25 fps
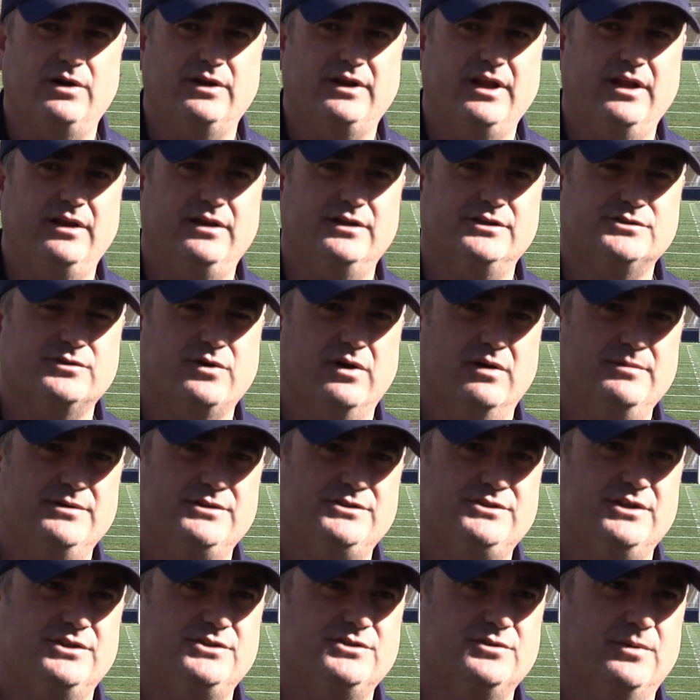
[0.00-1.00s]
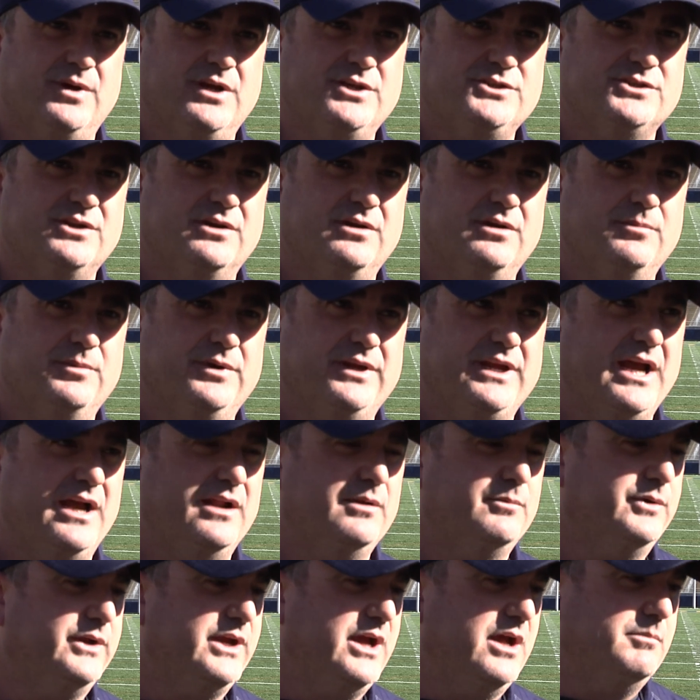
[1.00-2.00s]
getting a scrimmage situation, and
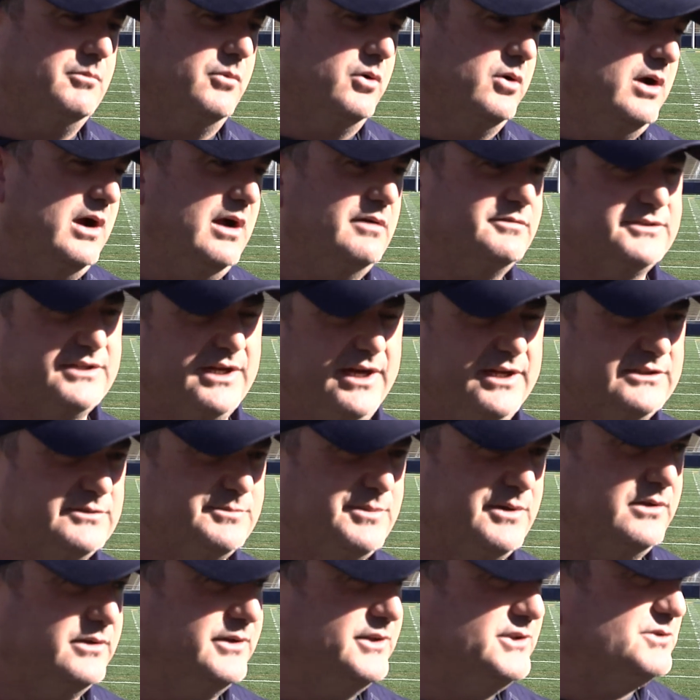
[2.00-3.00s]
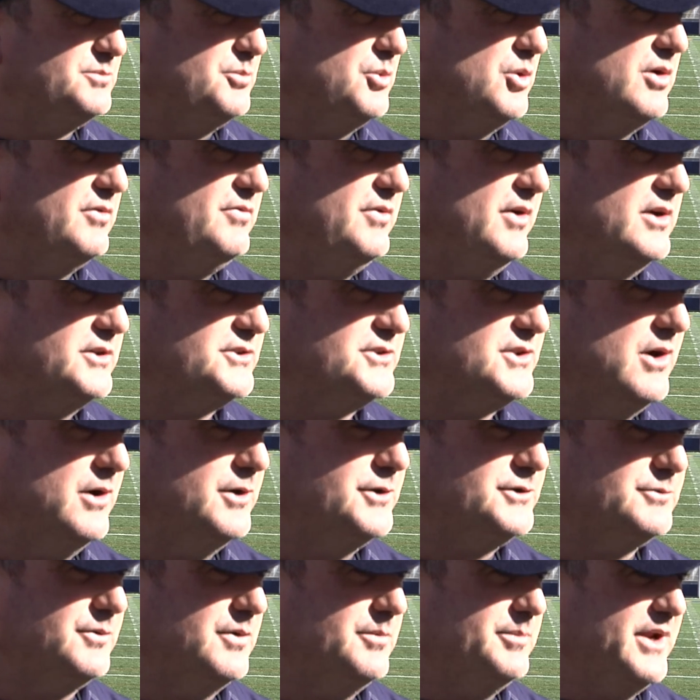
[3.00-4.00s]
we got more offsides penalties, more false
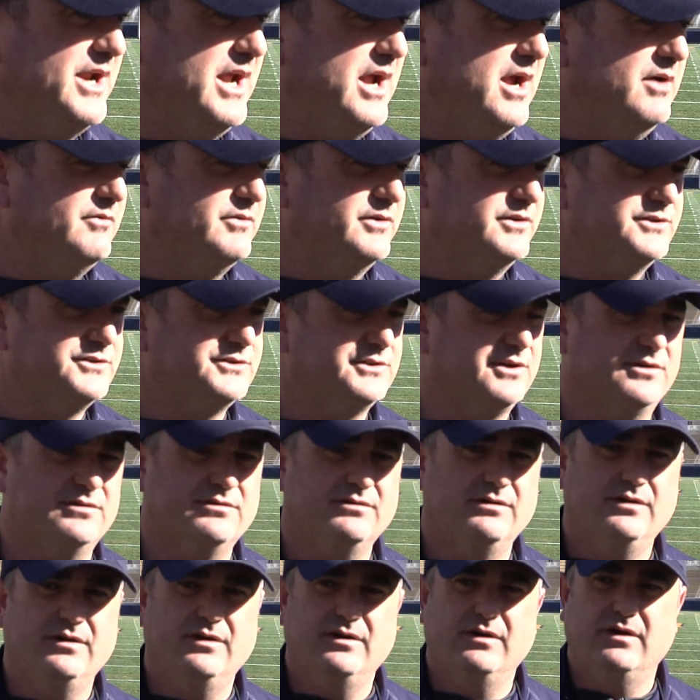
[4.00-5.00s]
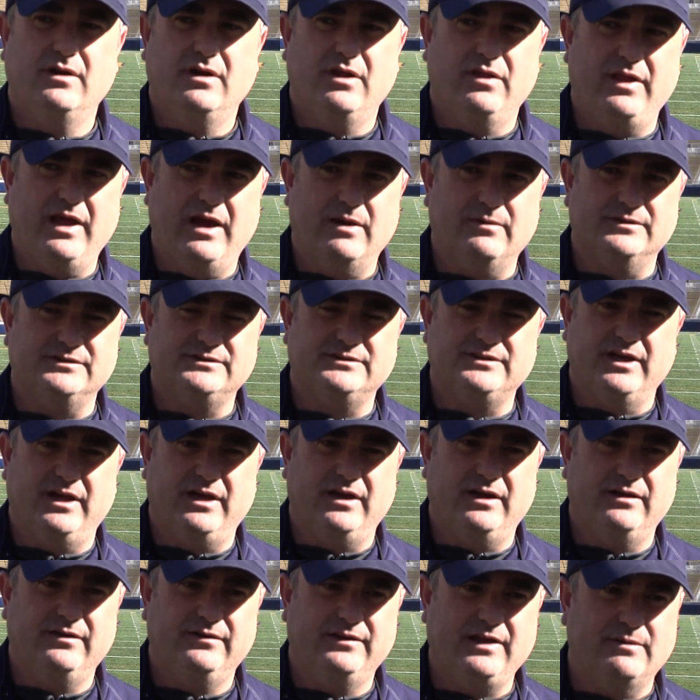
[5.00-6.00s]
starts than we've been having. So that was
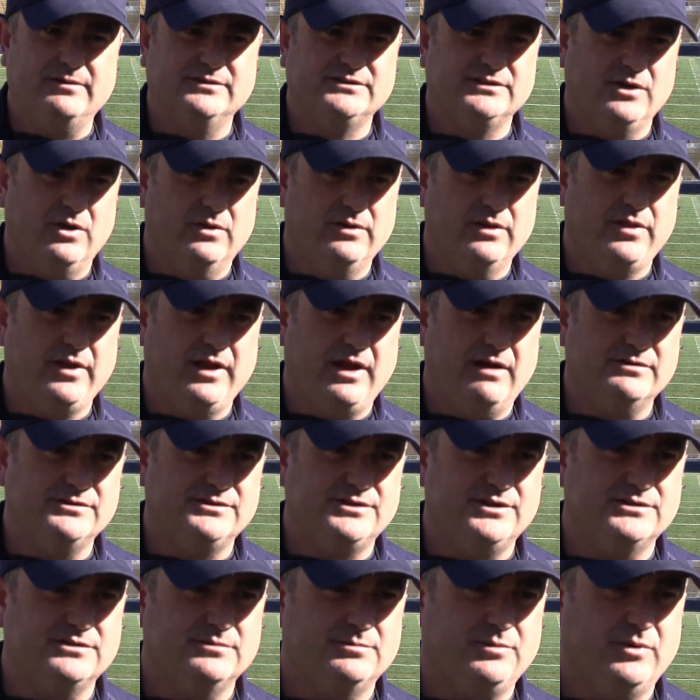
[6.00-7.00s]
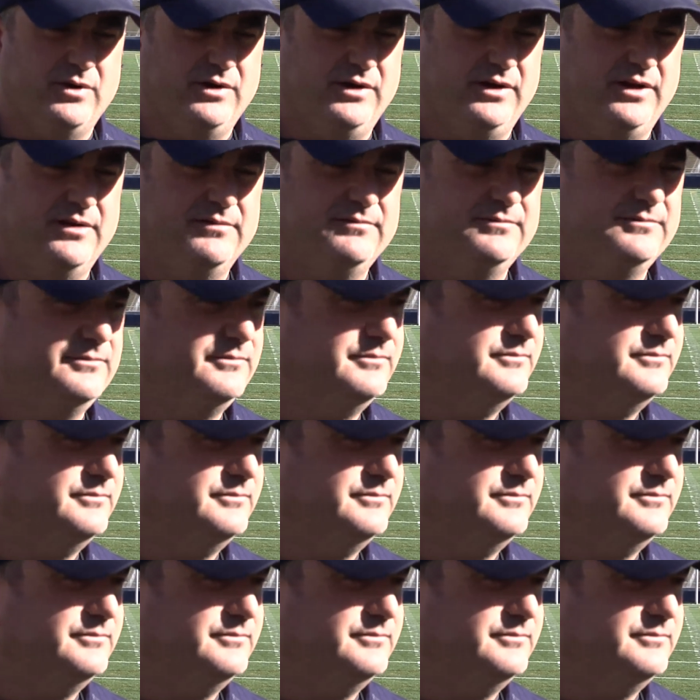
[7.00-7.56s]
the only thing I was disappointed in.